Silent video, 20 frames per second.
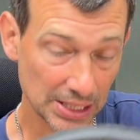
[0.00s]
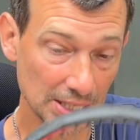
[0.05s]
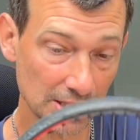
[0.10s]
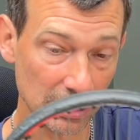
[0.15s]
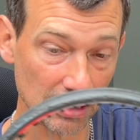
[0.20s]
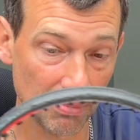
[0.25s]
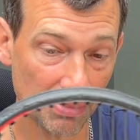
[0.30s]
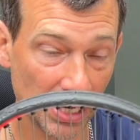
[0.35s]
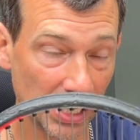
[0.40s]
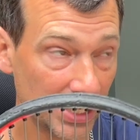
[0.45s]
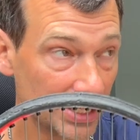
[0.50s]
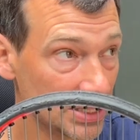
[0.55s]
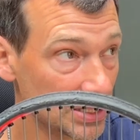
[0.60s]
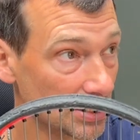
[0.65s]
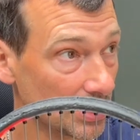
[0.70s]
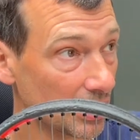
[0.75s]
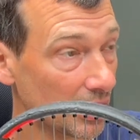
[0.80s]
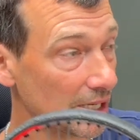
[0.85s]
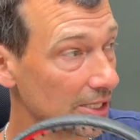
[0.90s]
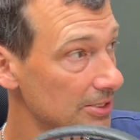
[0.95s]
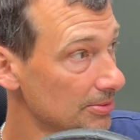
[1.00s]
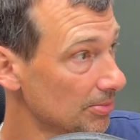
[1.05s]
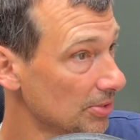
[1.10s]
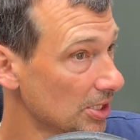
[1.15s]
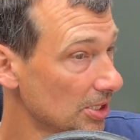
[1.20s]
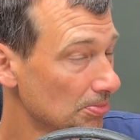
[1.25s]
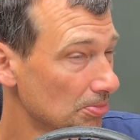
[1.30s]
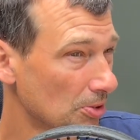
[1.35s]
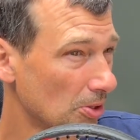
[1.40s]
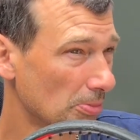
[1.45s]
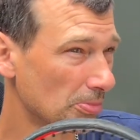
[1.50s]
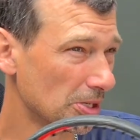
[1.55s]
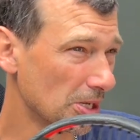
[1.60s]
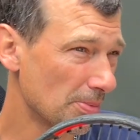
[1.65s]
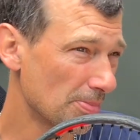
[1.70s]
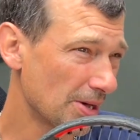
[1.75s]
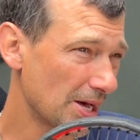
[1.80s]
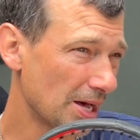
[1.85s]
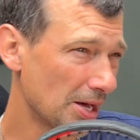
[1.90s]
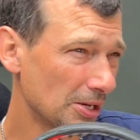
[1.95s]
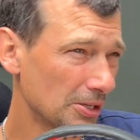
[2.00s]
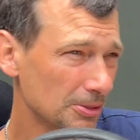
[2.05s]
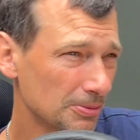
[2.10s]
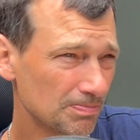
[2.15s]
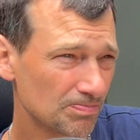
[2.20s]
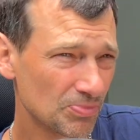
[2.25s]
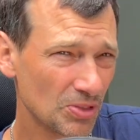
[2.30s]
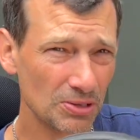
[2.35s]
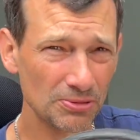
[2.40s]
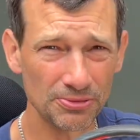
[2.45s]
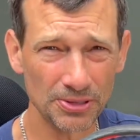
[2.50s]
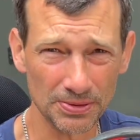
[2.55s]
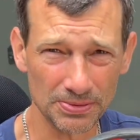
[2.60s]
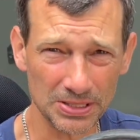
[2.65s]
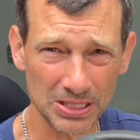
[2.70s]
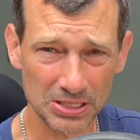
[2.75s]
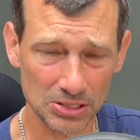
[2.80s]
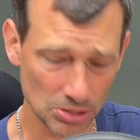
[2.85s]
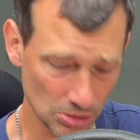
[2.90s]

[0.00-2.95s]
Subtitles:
in the mains lasts me probably about 15 to